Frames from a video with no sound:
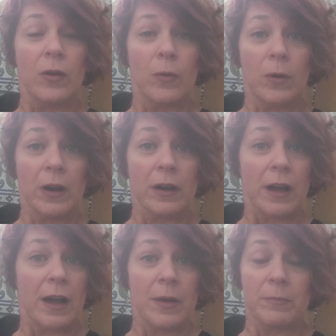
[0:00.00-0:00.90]

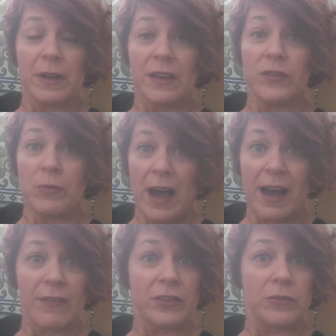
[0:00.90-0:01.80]
or if you
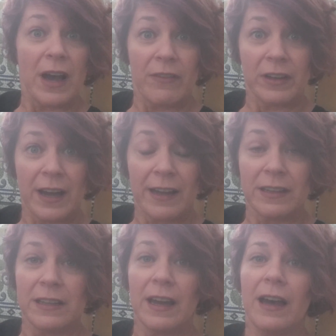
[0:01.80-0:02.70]
have and you haven't
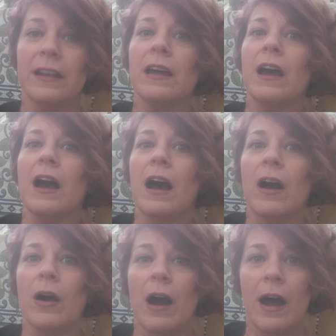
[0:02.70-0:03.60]
gotten it yet,
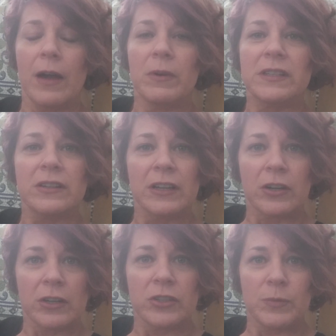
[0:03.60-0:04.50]
I want to
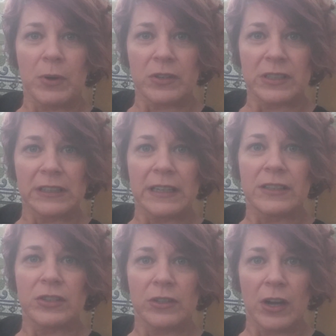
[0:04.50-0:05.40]
encourage you
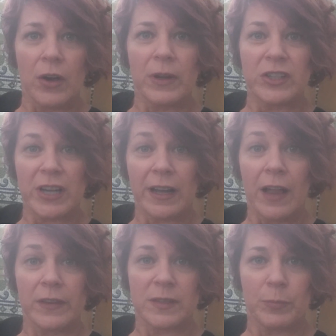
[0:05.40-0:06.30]
personally to go and check
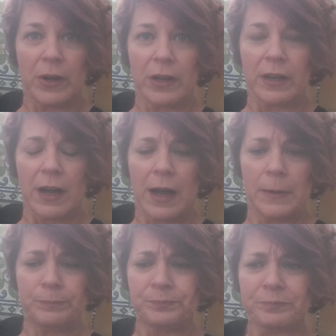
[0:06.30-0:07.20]
out this book.
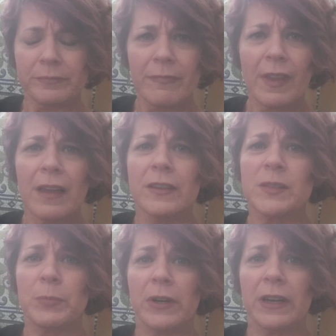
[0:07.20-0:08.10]

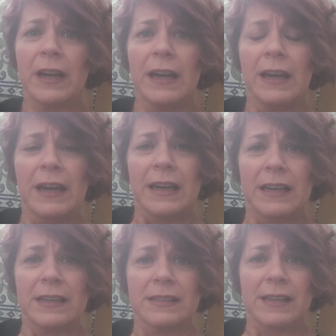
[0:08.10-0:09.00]
This book
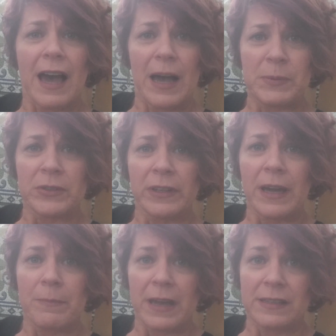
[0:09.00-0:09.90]
is
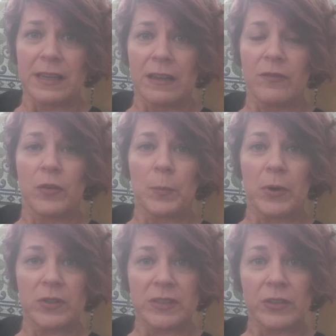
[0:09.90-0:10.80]
absolutely amazing for
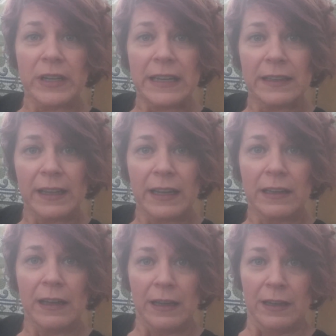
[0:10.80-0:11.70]
personal
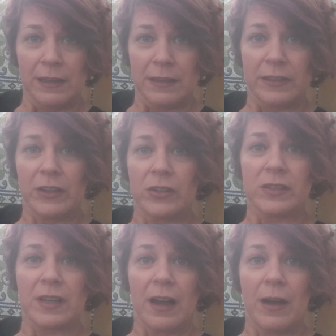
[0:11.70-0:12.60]
healing. There's